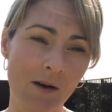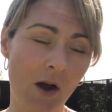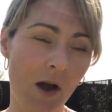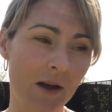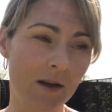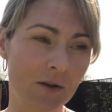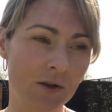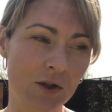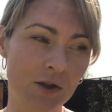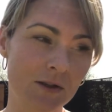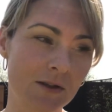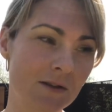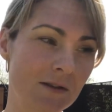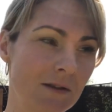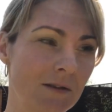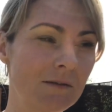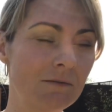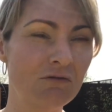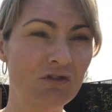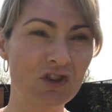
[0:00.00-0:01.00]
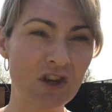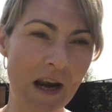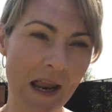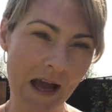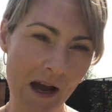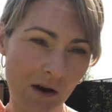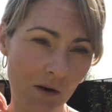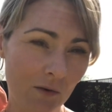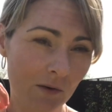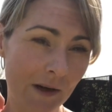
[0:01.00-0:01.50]
I can just chill
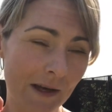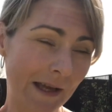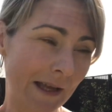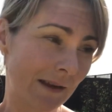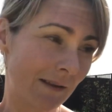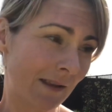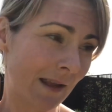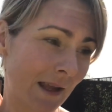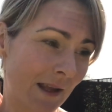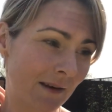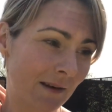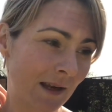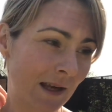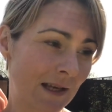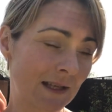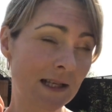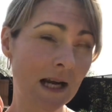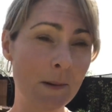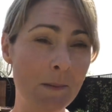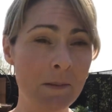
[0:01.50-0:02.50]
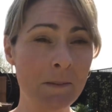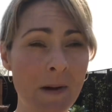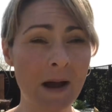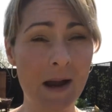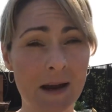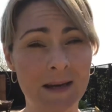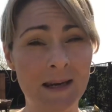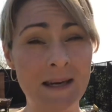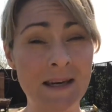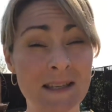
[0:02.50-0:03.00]
out. And then he's coming
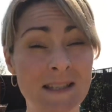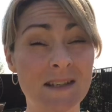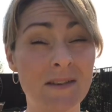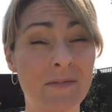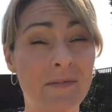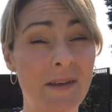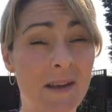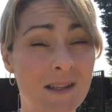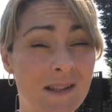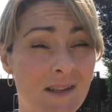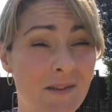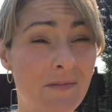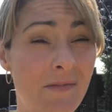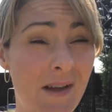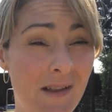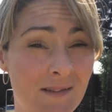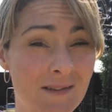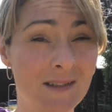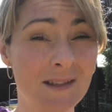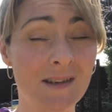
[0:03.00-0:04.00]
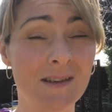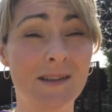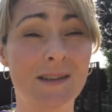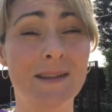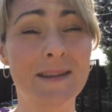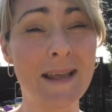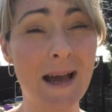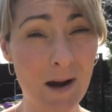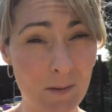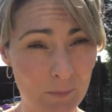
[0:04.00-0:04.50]
back and he needs to fix the fence because
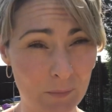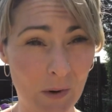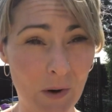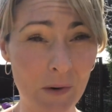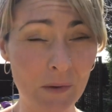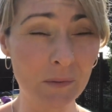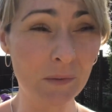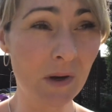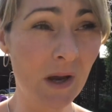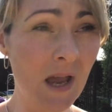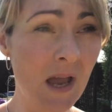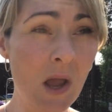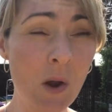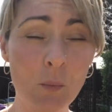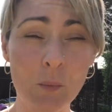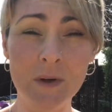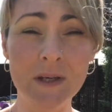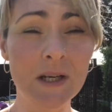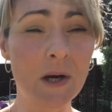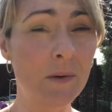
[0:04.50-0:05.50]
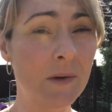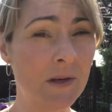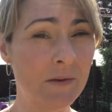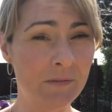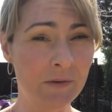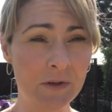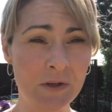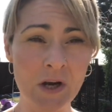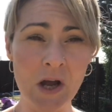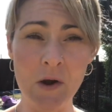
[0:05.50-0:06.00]
that broke. We don't
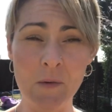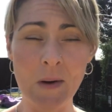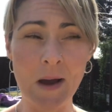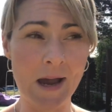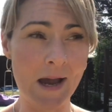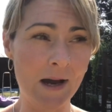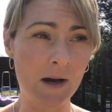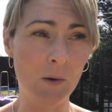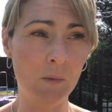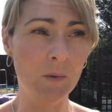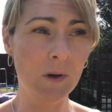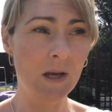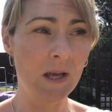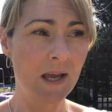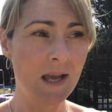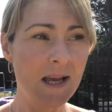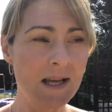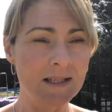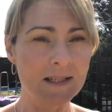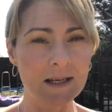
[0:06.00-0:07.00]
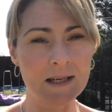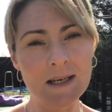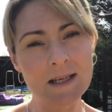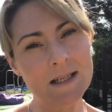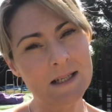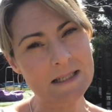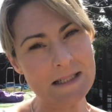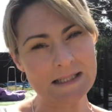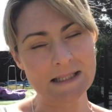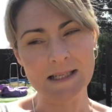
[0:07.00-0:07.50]
even know how. Danny
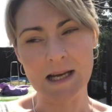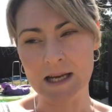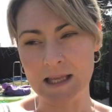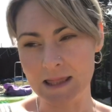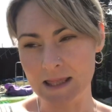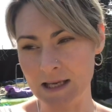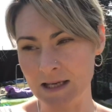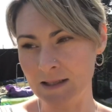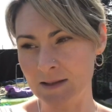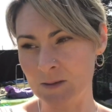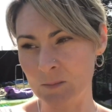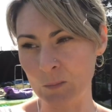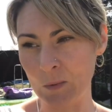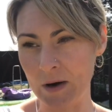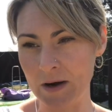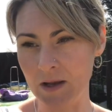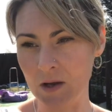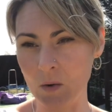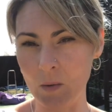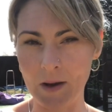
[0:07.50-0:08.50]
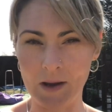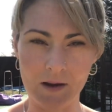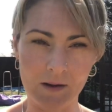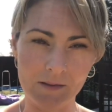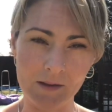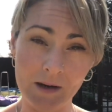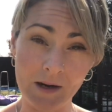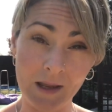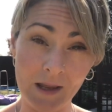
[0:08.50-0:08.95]
does say things break quicker than